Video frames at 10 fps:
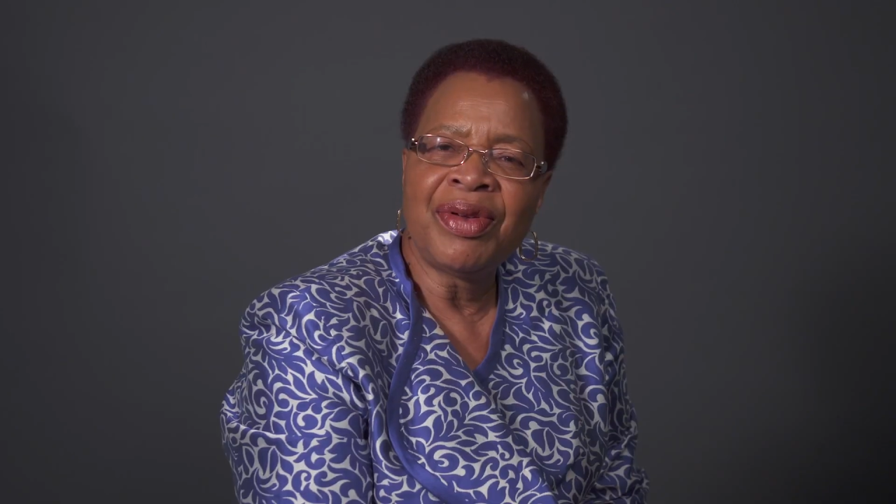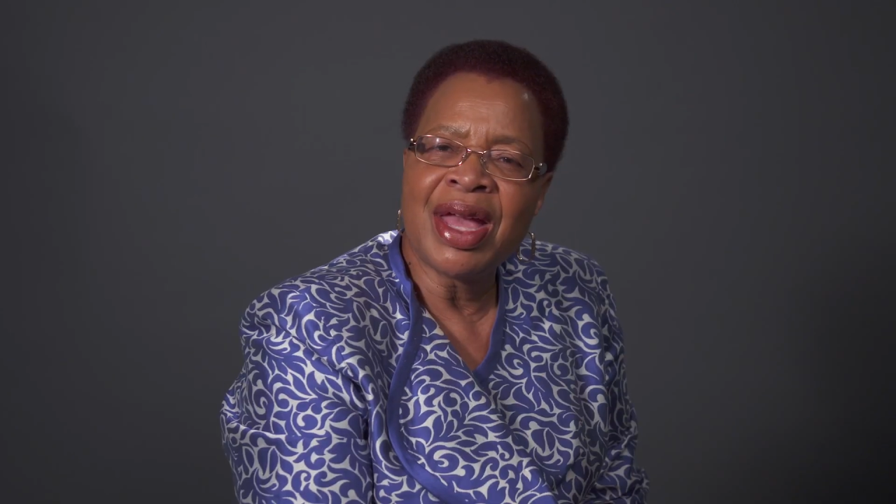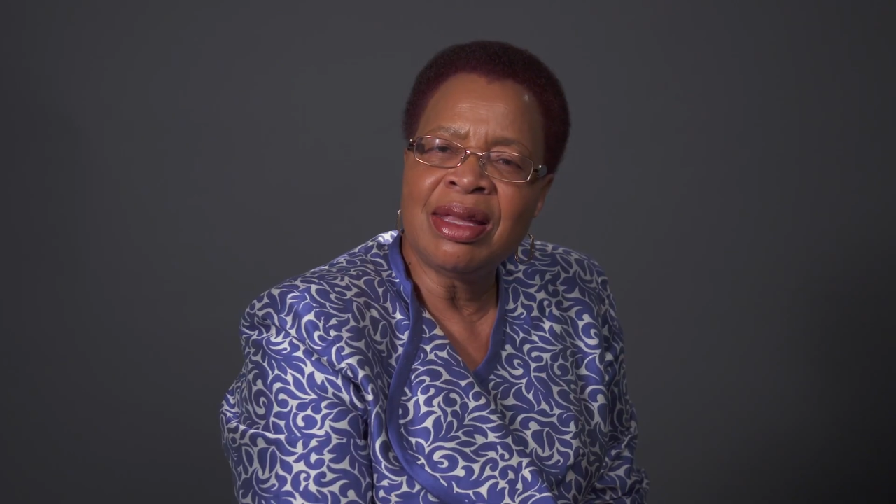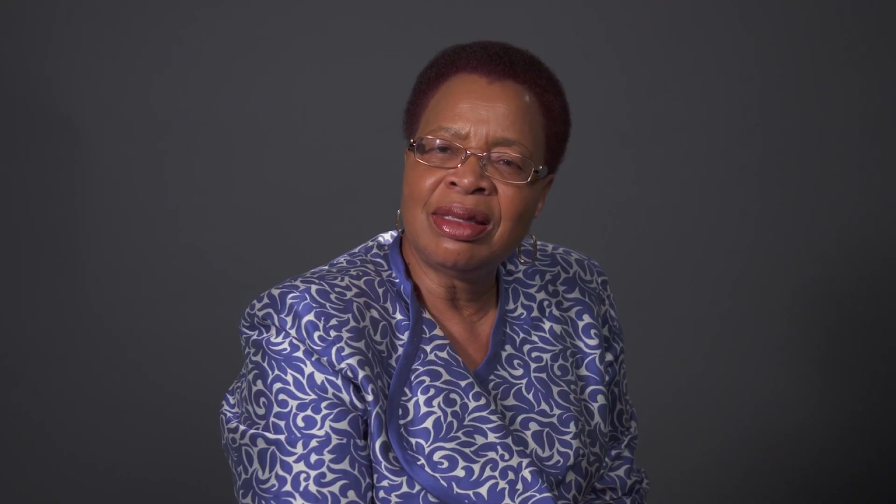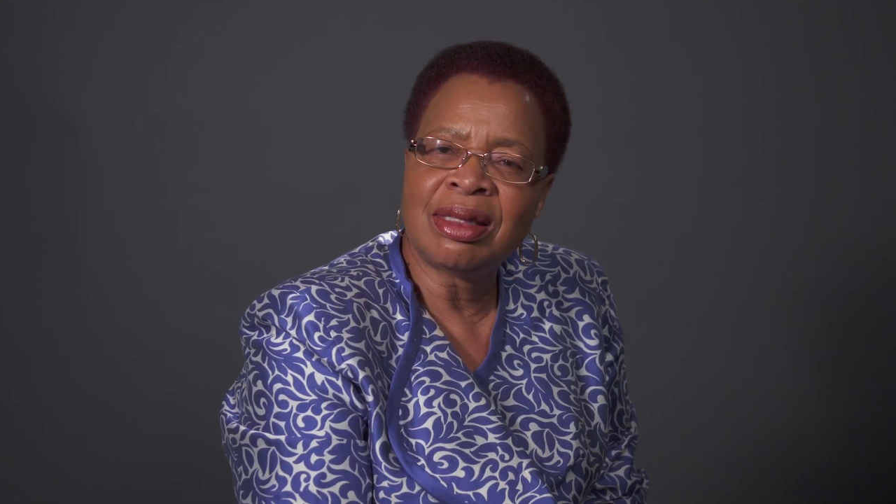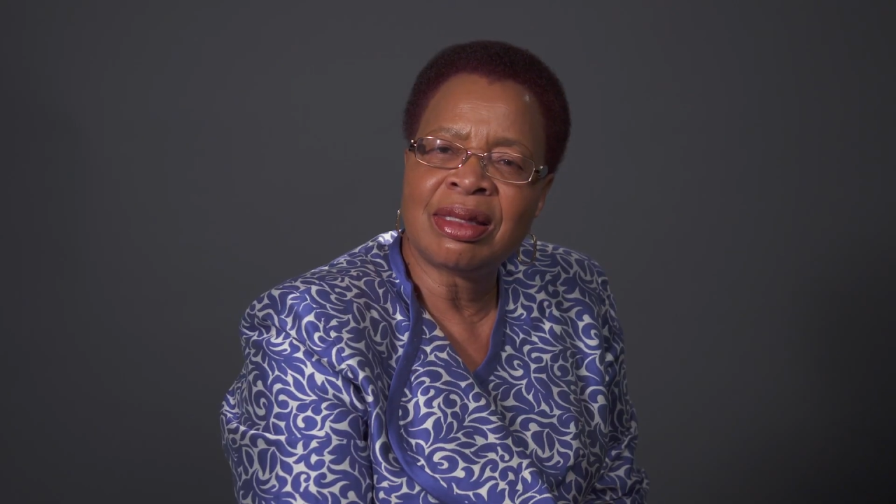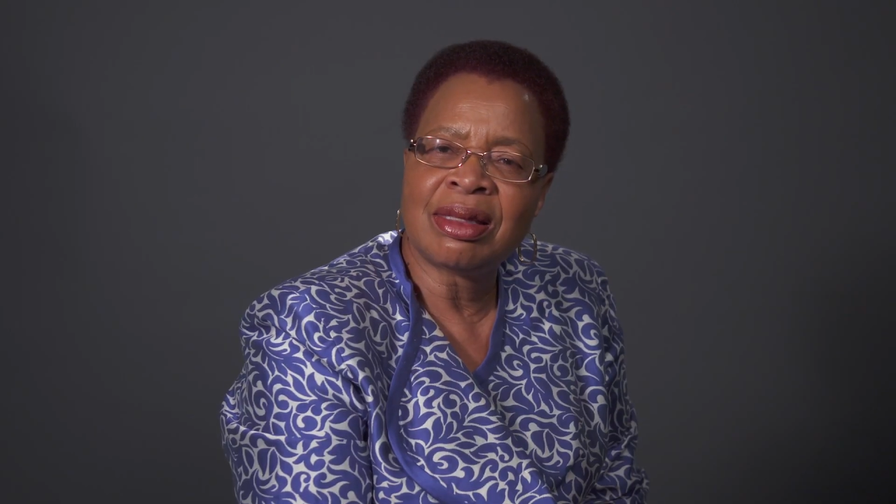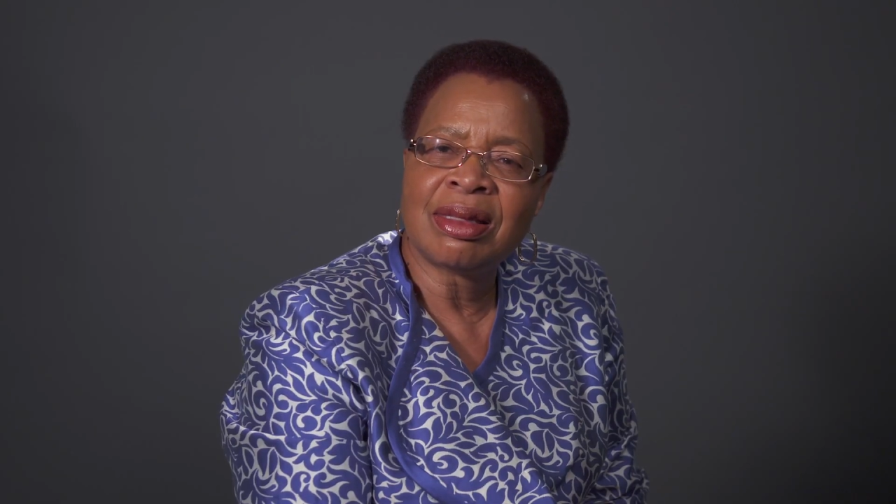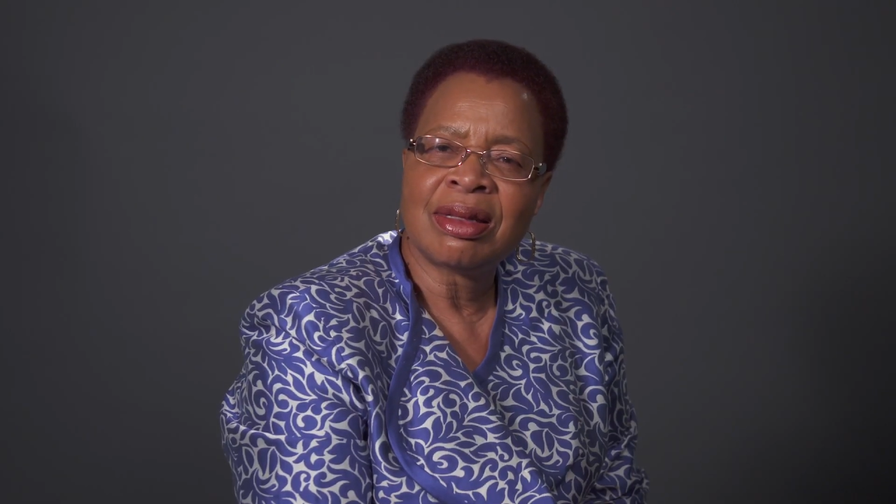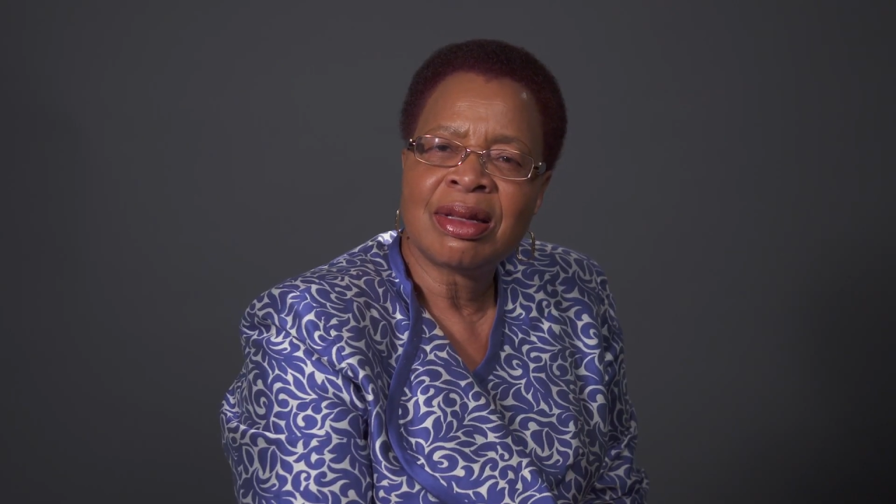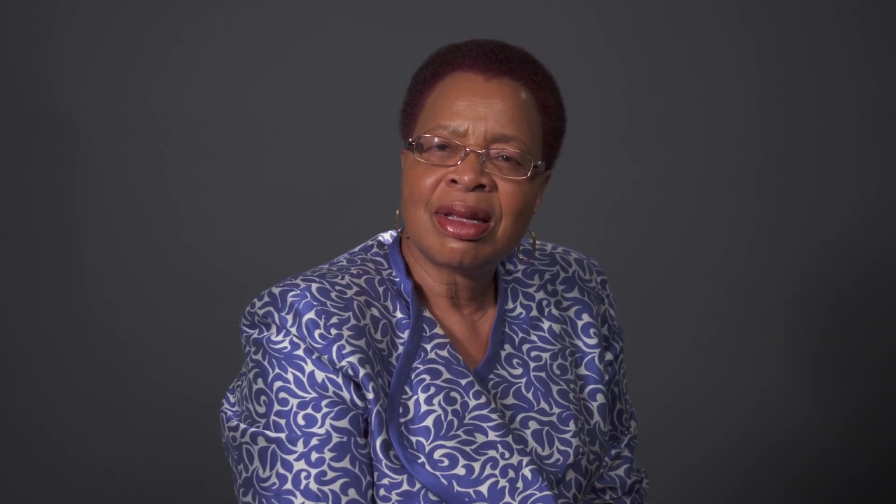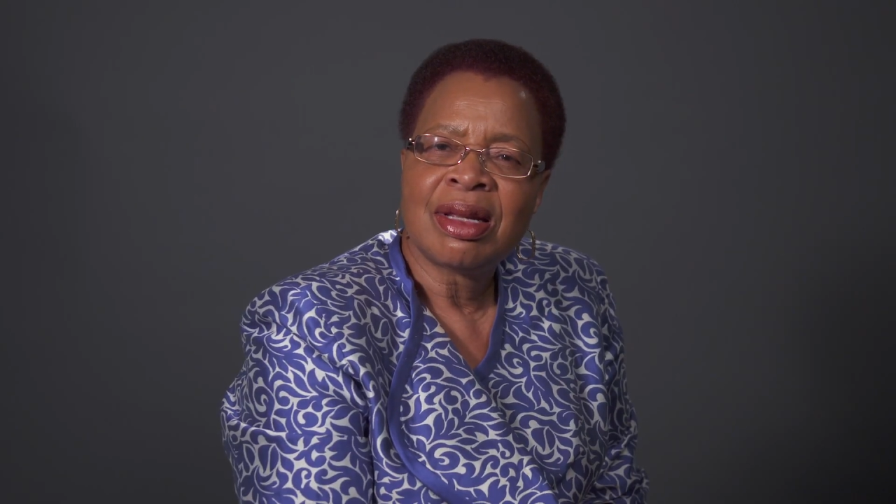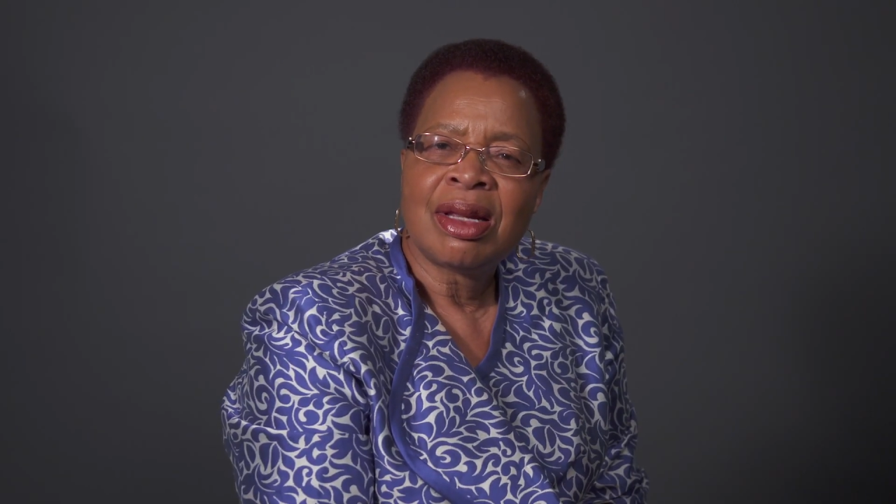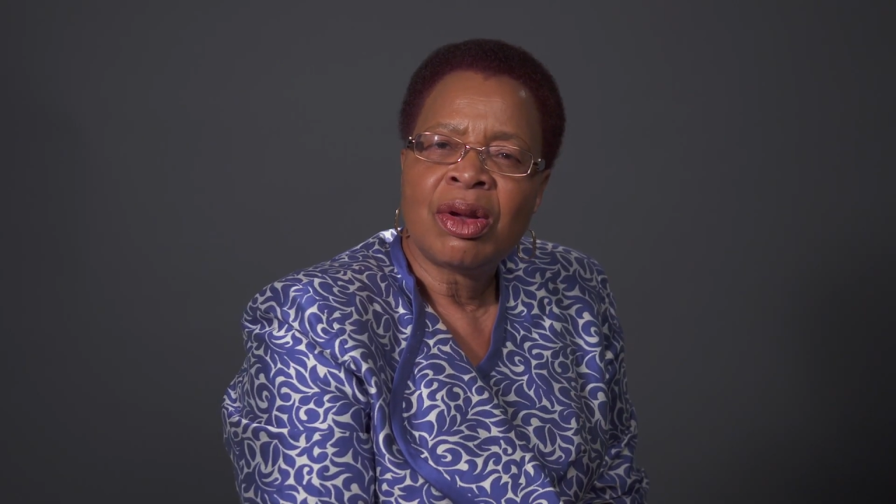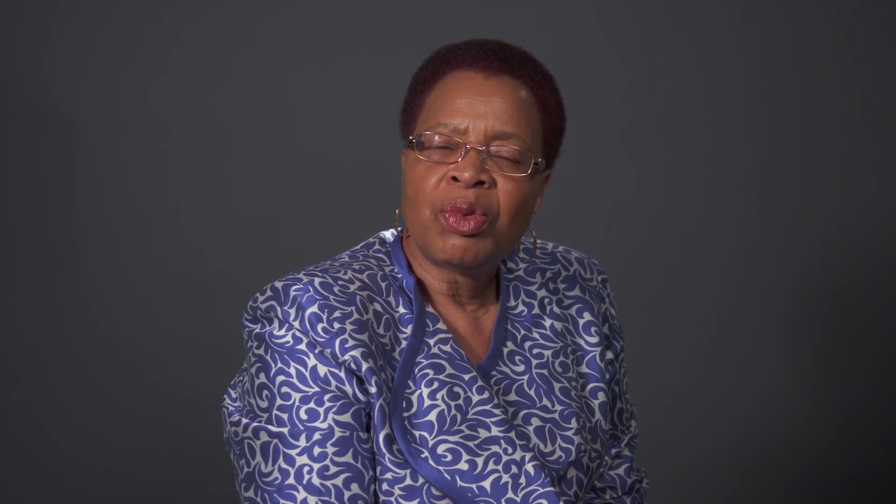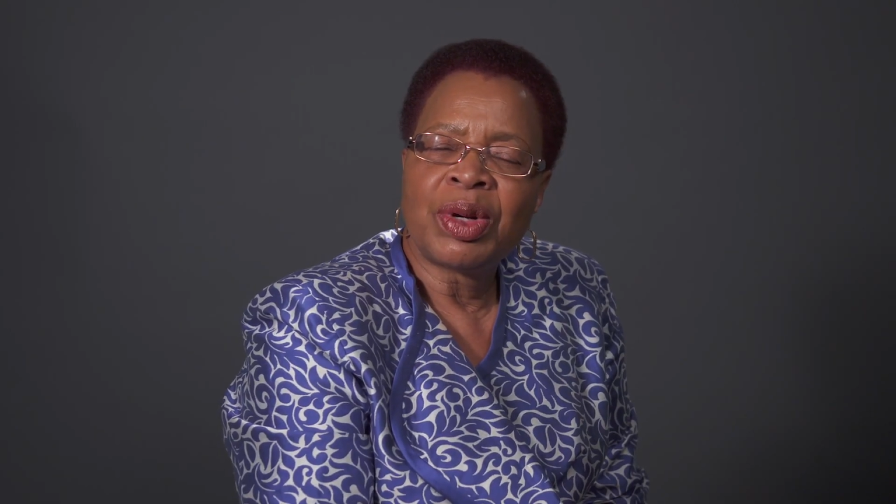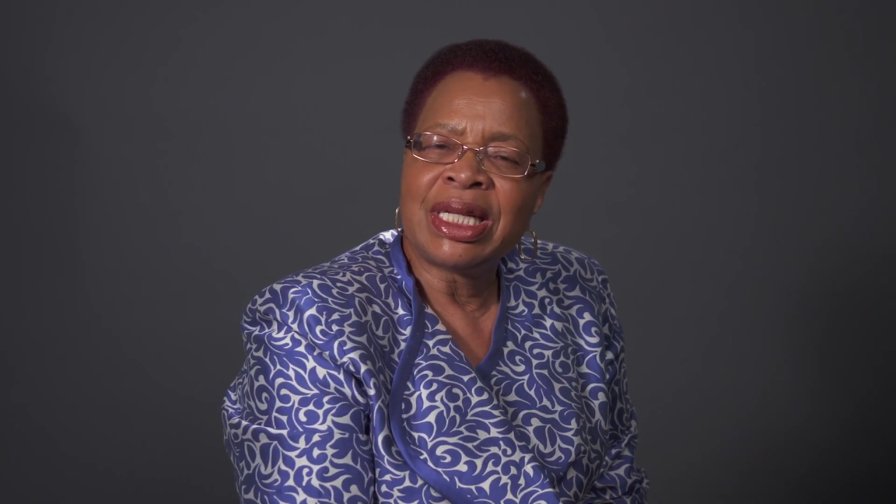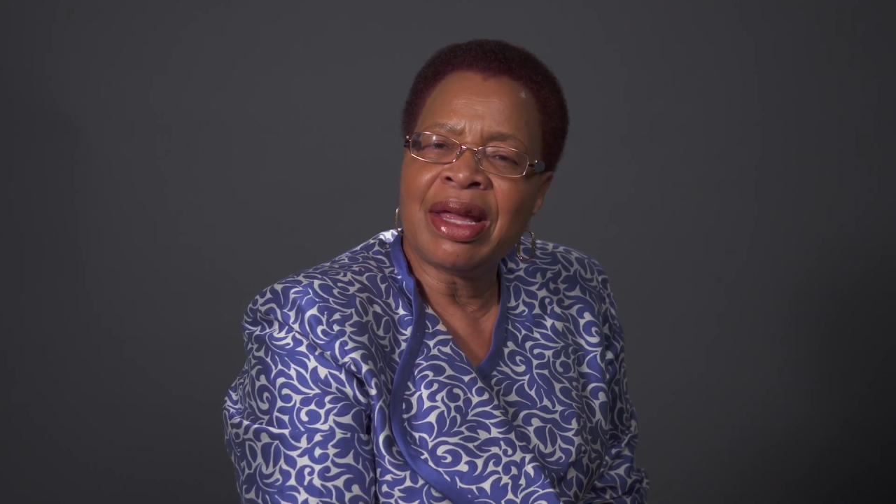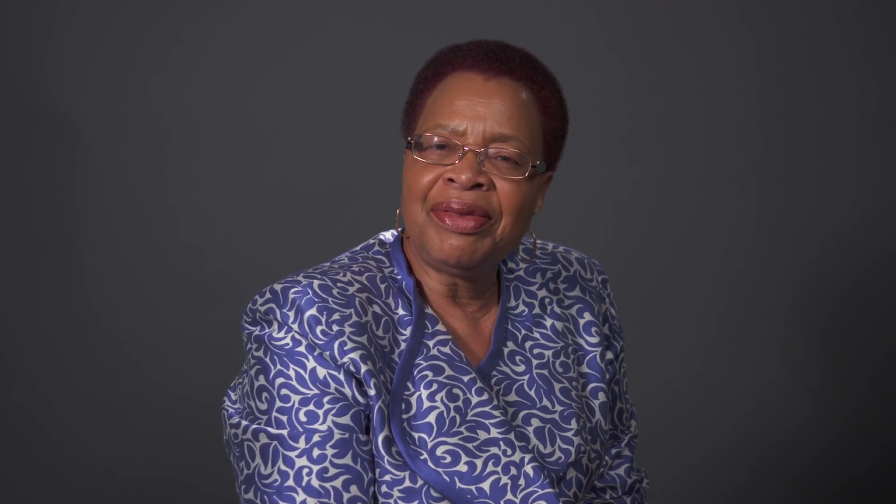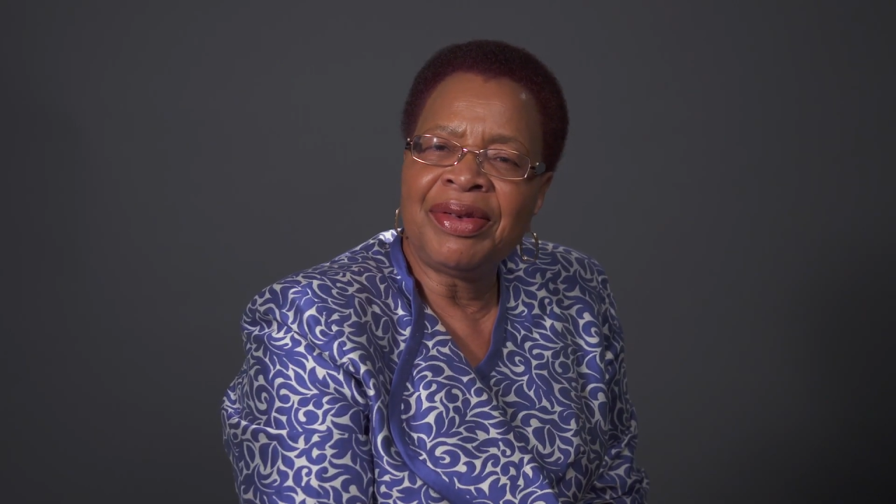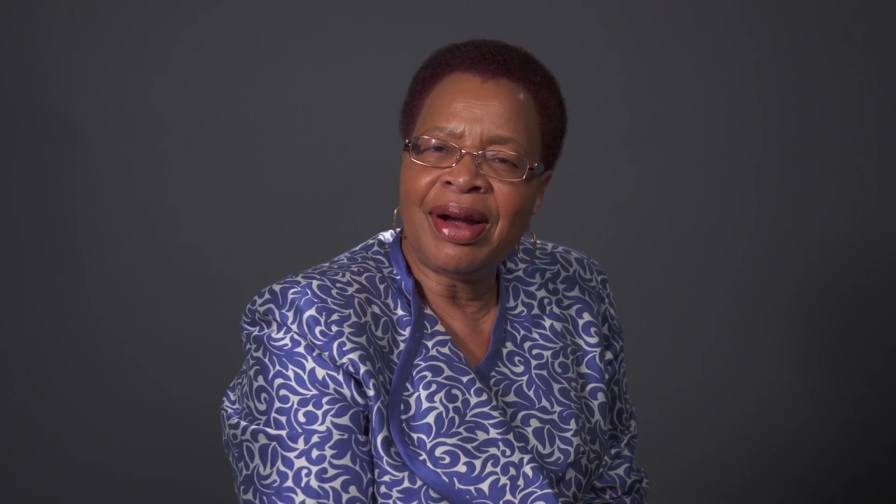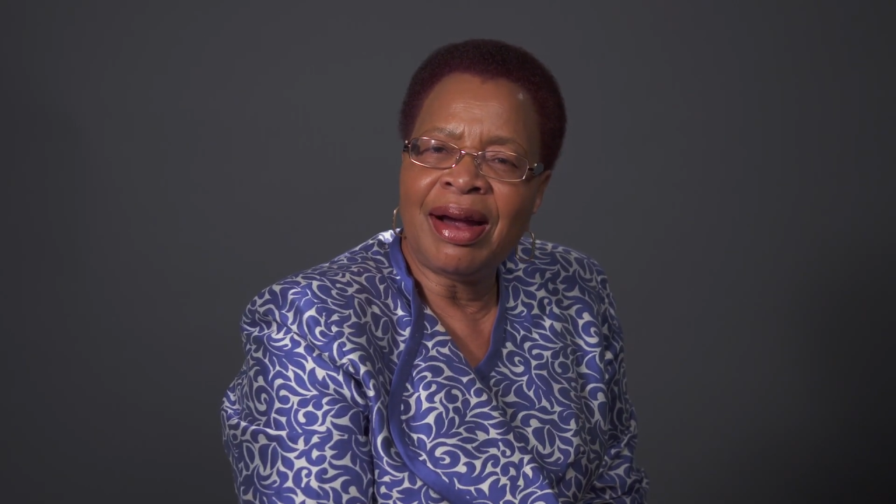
face whatever